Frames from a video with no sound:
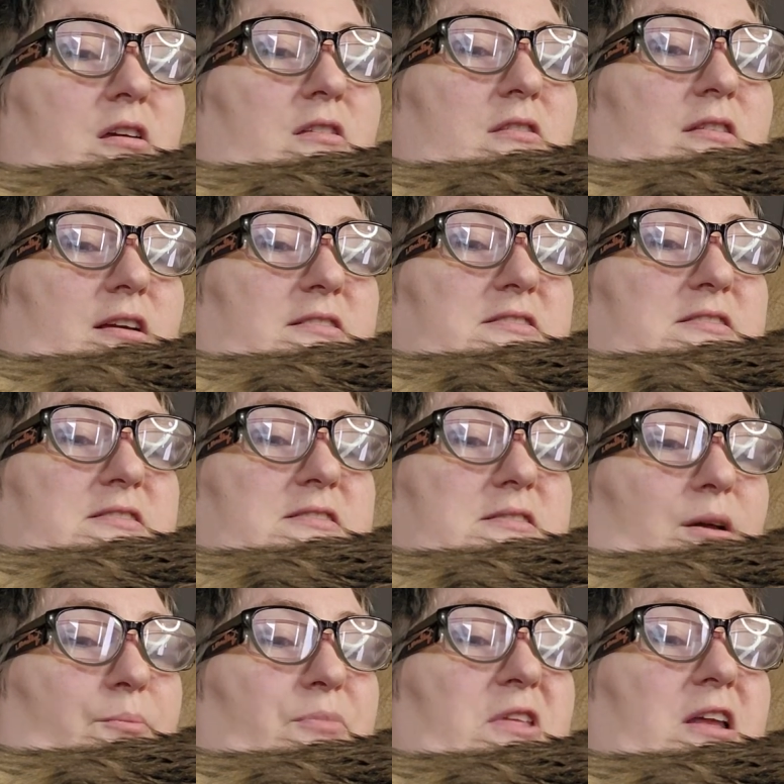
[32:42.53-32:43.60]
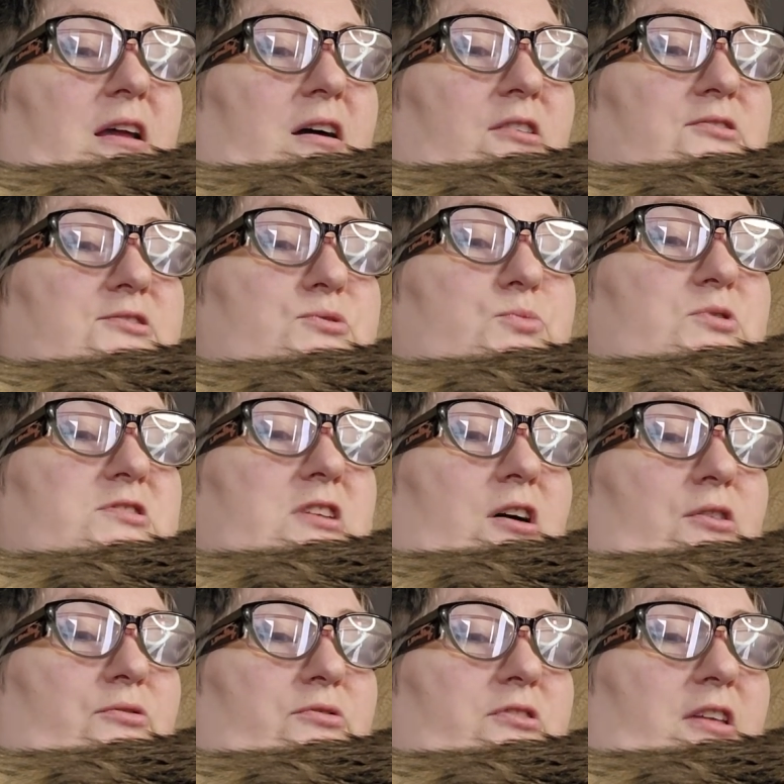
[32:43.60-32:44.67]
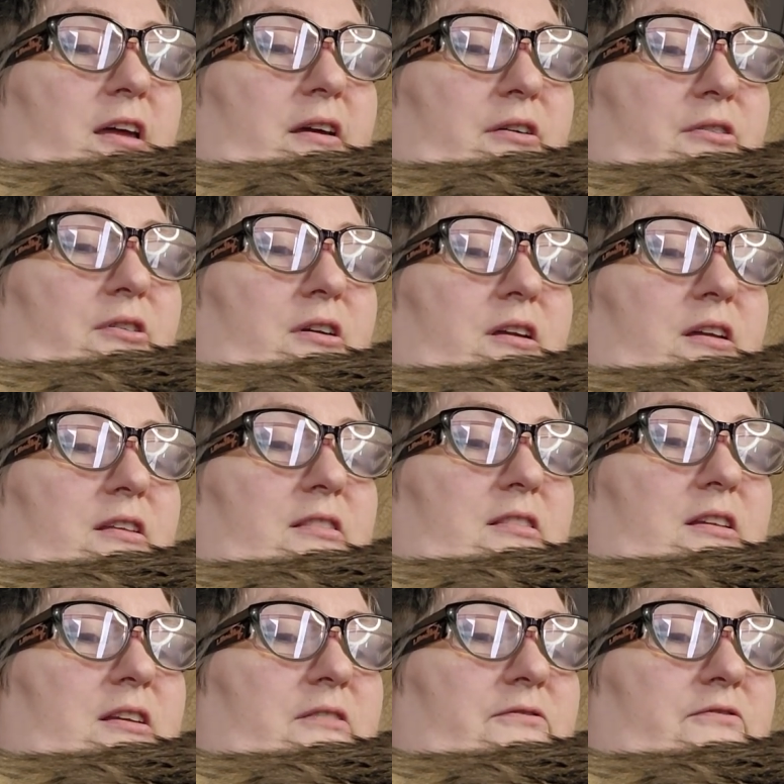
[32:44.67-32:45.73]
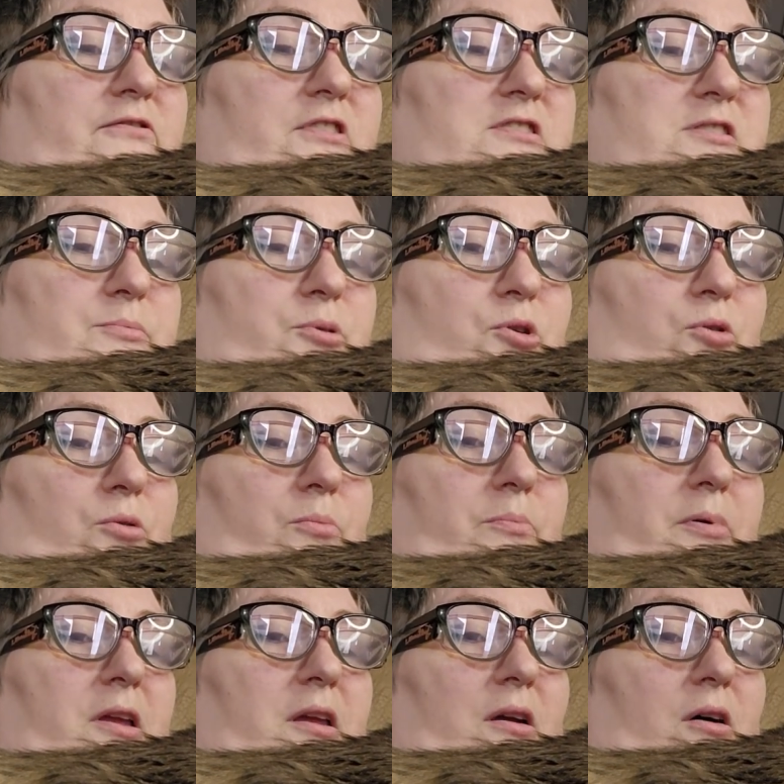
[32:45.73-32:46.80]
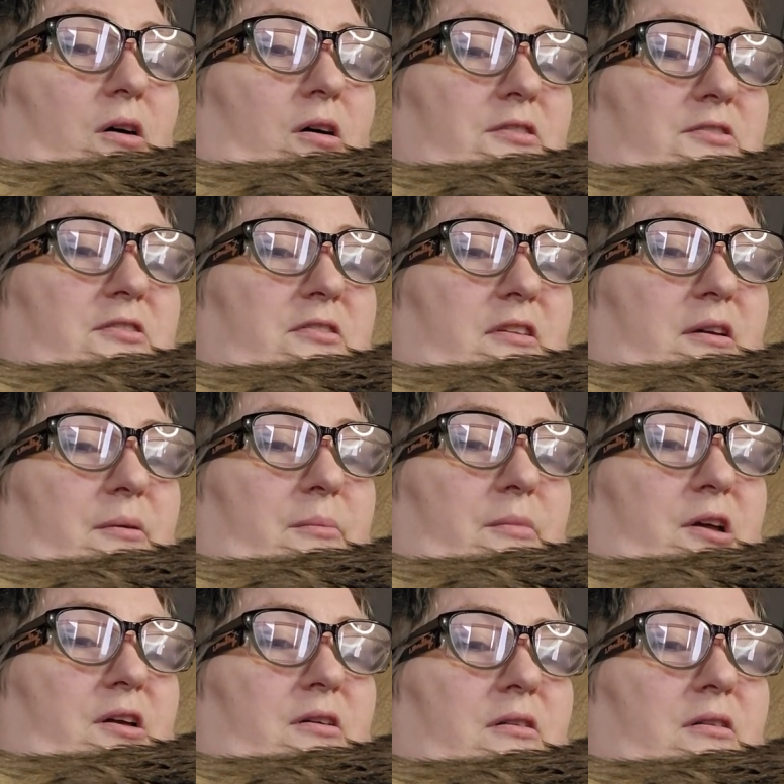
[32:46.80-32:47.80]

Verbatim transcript: that something else was out there in the invisible beyond them.